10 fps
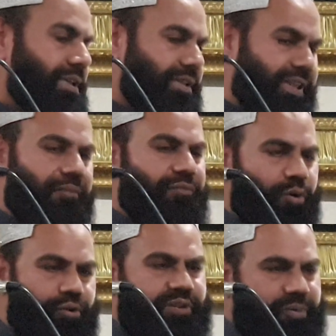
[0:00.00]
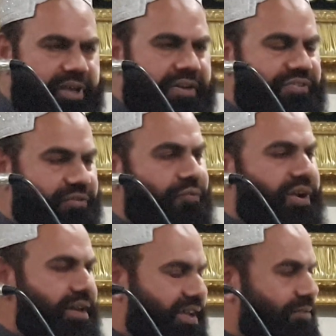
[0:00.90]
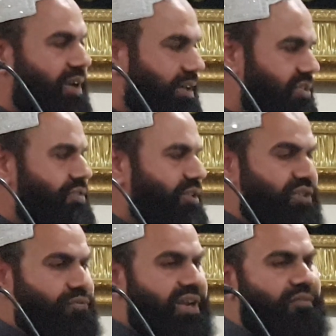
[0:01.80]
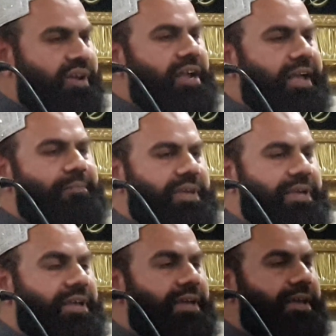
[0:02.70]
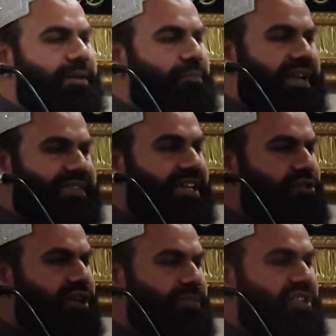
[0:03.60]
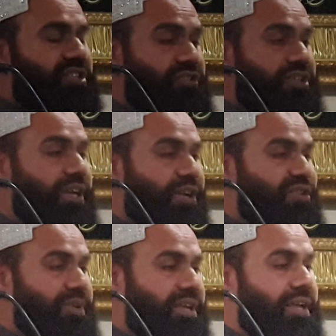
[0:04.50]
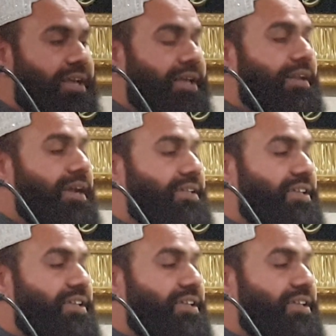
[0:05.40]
And all the parents, they were very happy, and the sister was very, very happy. But I said to him, the sister need to be like the